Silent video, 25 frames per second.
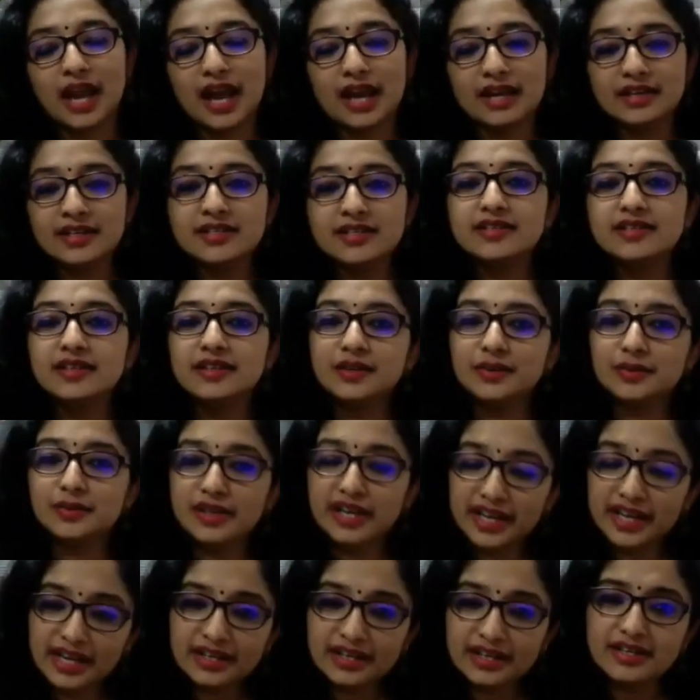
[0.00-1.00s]
And it's a
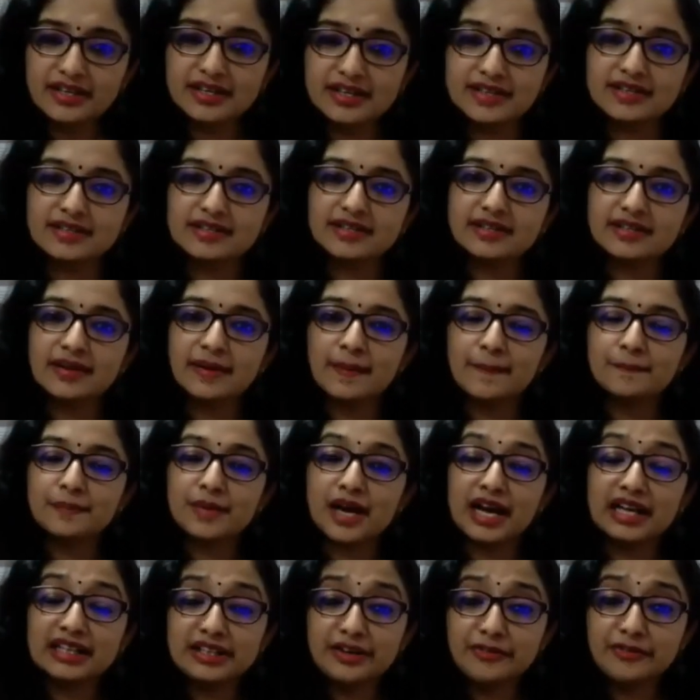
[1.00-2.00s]
uniqueness
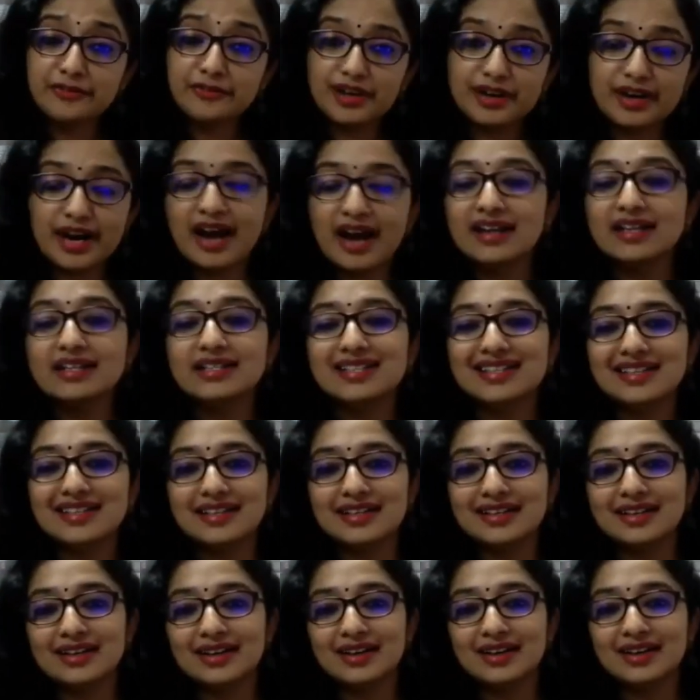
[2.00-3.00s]
and a
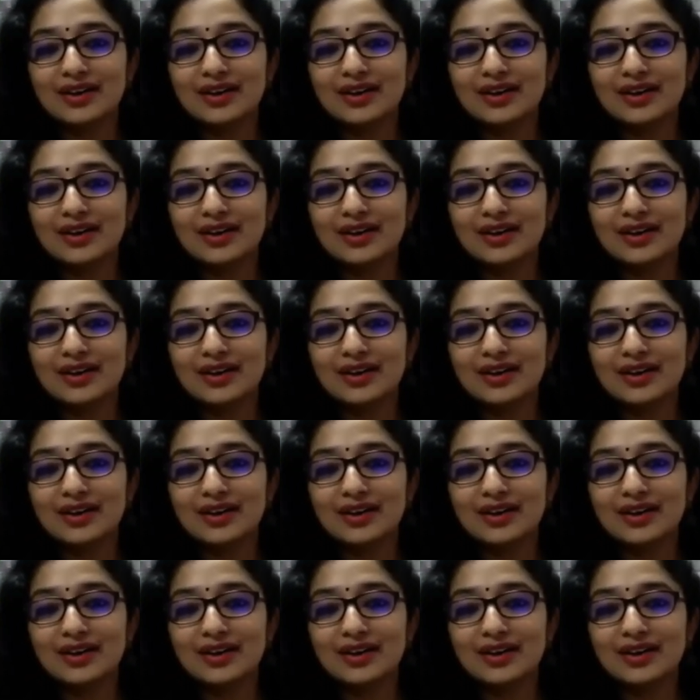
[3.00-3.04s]
variety